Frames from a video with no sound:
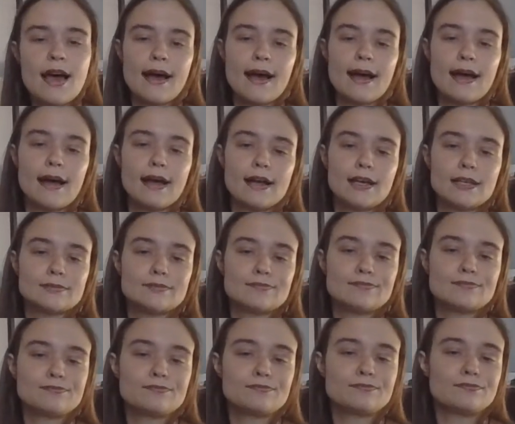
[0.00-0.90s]

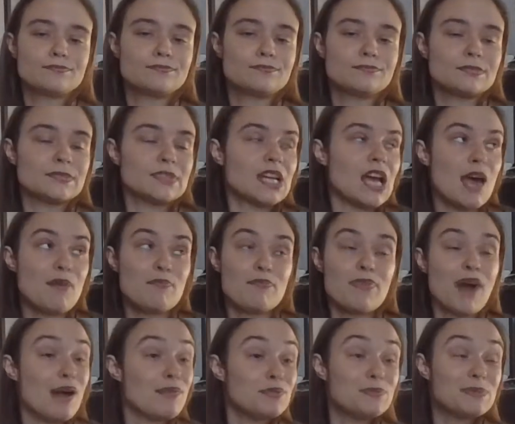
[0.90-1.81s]
I'm
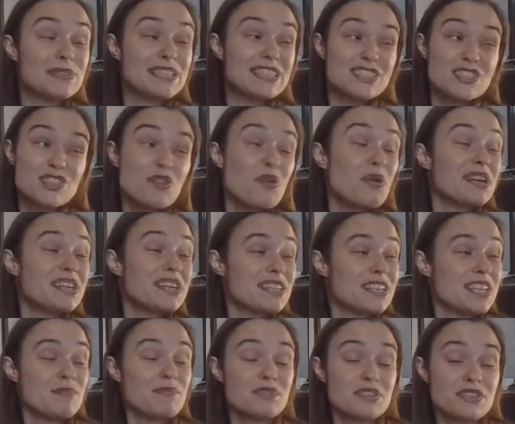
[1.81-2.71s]
probably still going to
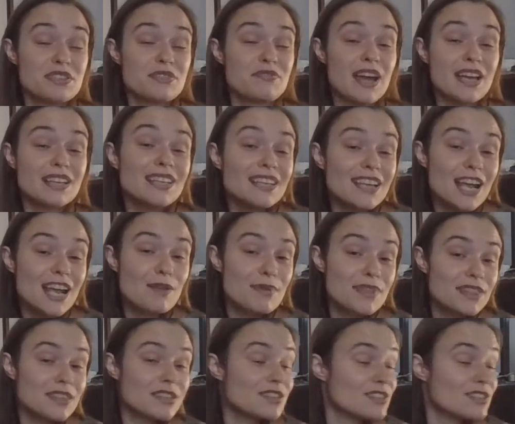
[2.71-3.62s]
keep it to Violet
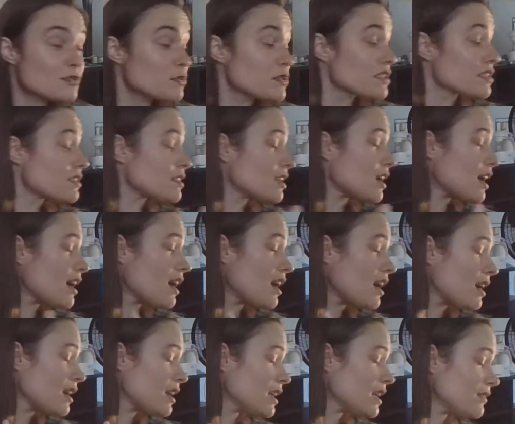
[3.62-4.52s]
Amethyst with
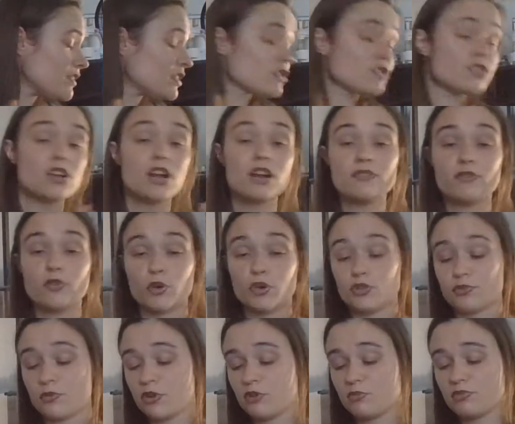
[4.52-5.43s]
even Star
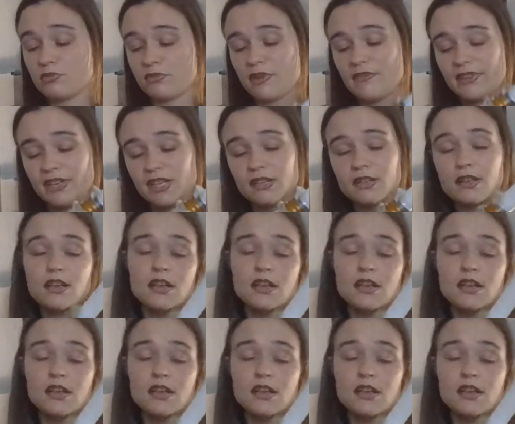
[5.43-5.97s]
Forge Revan.